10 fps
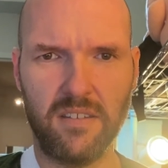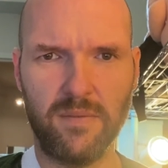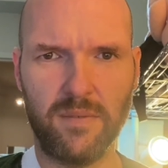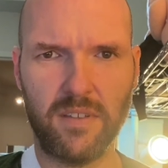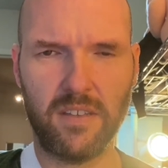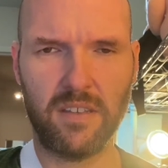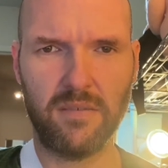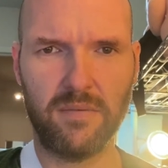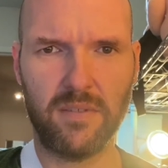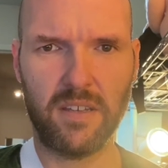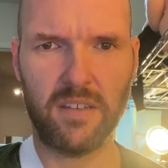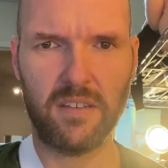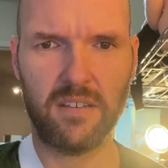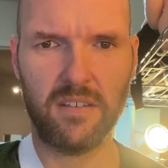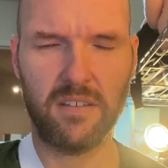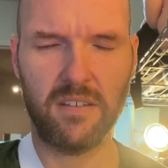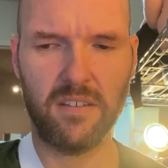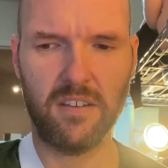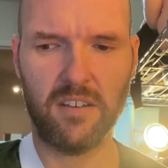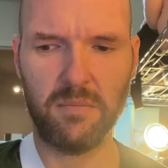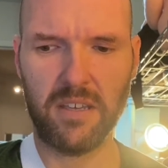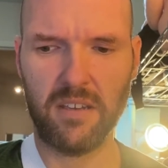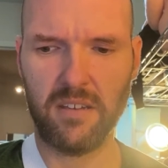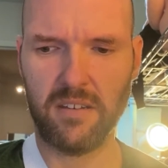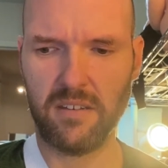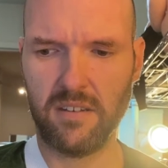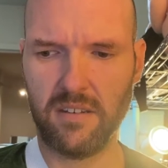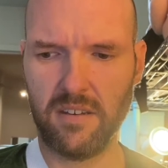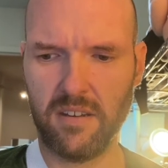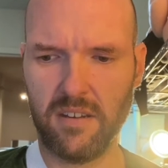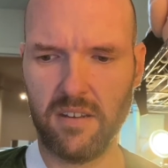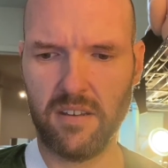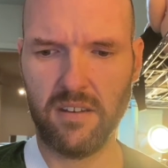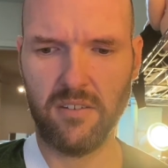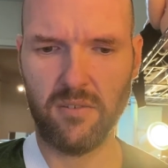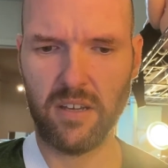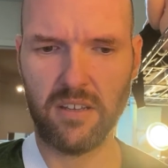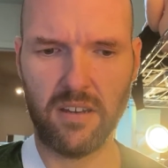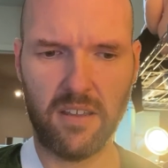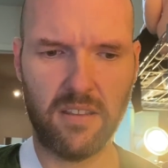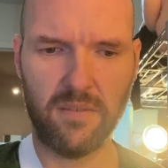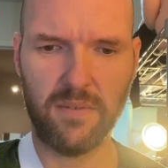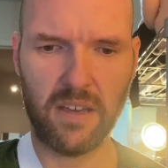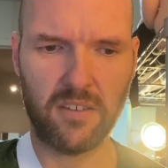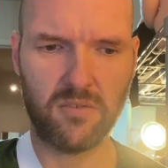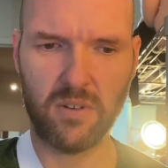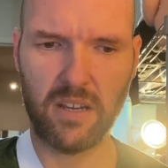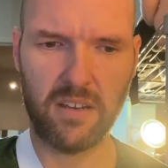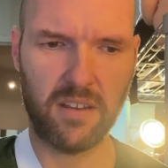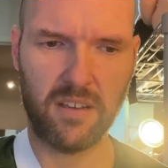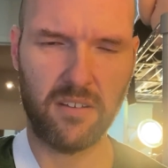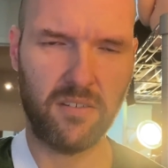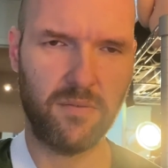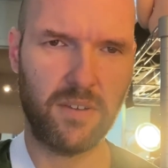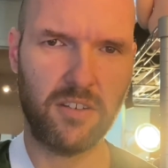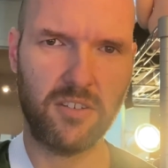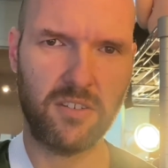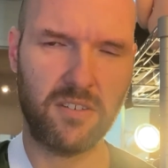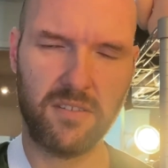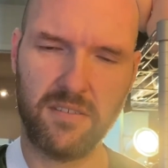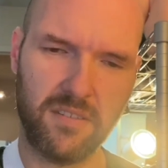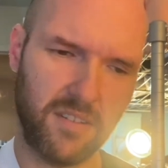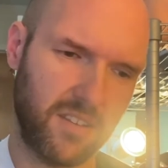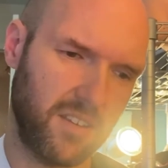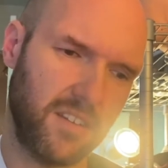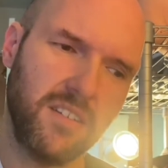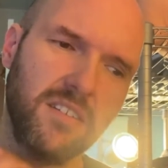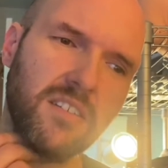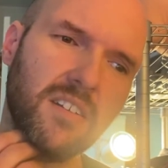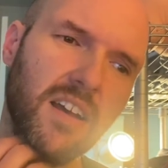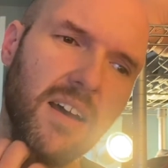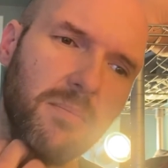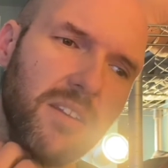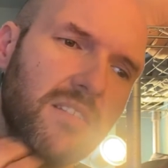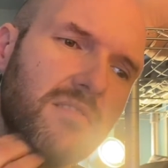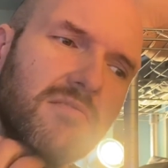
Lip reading: Feeling of like, oh man, dude, I could end the fast right now if I just stopped and